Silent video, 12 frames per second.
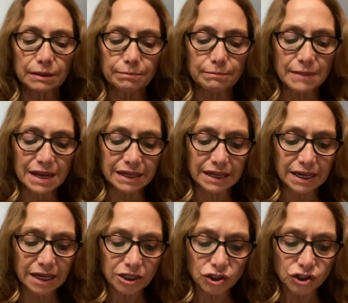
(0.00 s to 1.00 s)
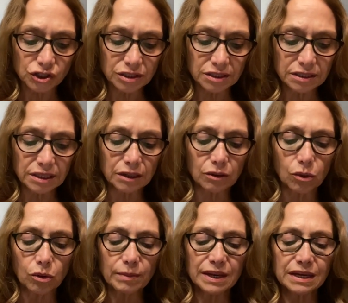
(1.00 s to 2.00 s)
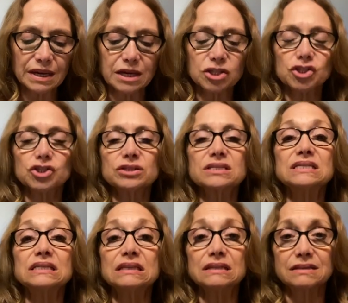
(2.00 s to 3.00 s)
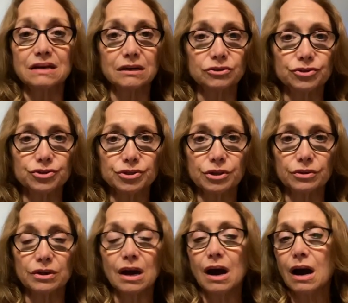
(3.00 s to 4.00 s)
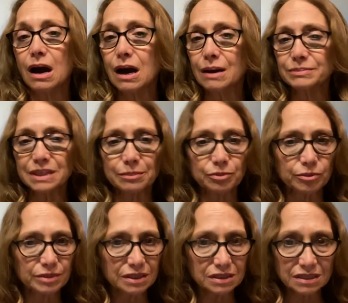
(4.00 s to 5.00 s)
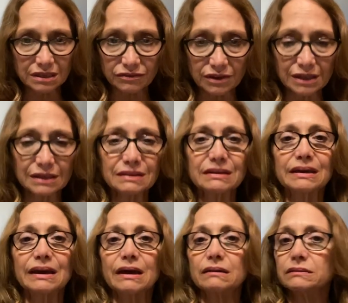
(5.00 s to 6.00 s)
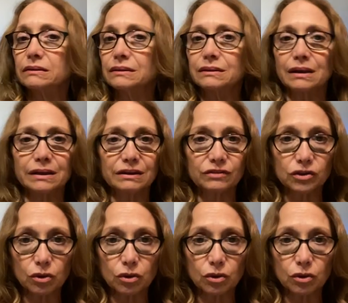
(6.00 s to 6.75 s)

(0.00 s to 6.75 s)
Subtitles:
Medication, all medications need a doctor's note. I'm not permitted to give anything out, not even a